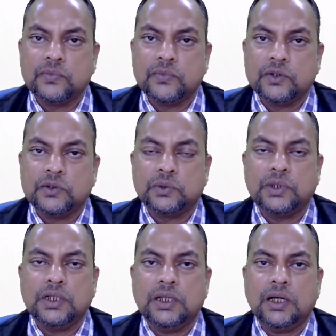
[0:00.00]
So
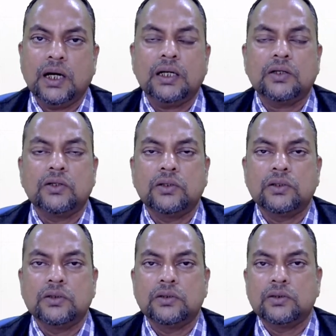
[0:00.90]
they are
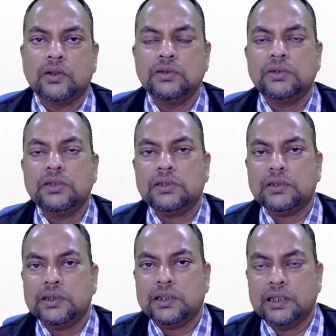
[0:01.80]

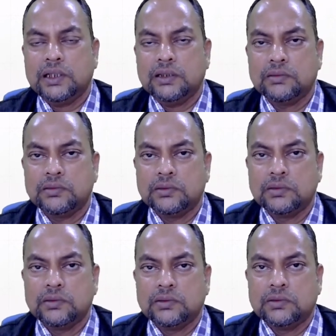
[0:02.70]
consistently
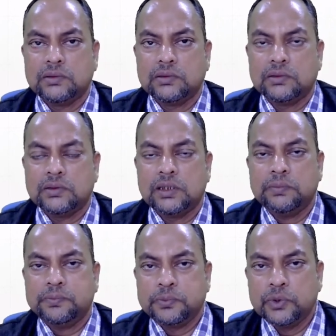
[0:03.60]
in
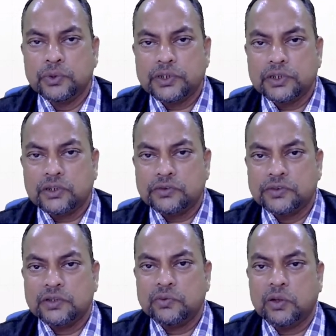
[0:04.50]
a process
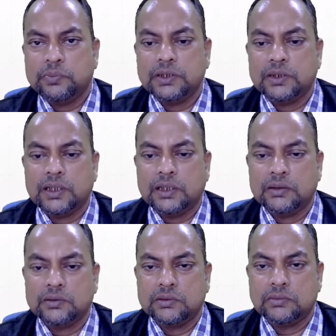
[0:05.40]
of developing
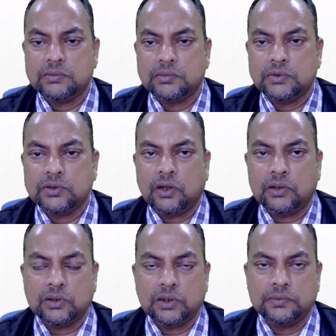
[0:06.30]
their
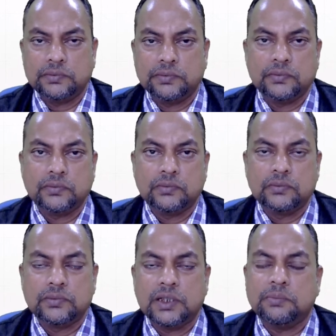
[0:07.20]
thought,
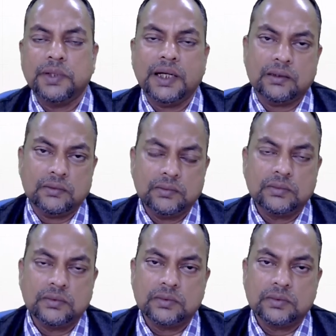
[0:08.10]
their brain.